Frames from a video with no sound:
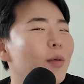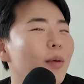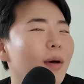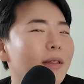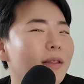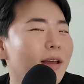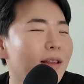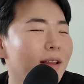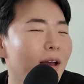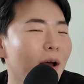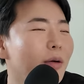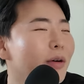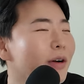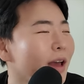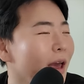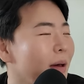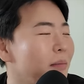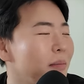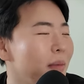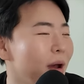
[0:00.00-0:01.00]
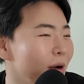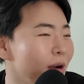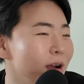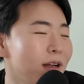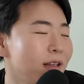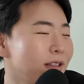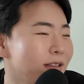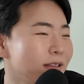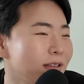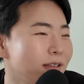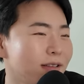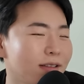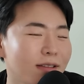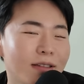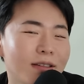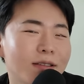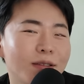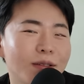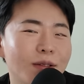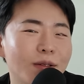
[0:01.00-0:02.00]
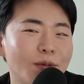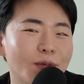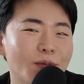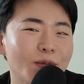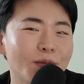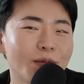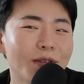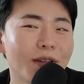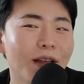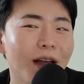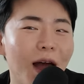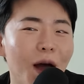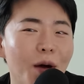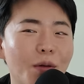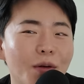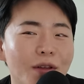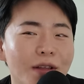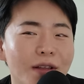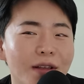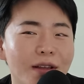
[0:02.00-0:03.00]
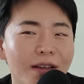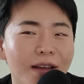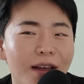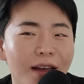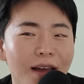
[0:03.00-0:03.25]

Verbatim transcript: will be one day that I will get married. Um, I will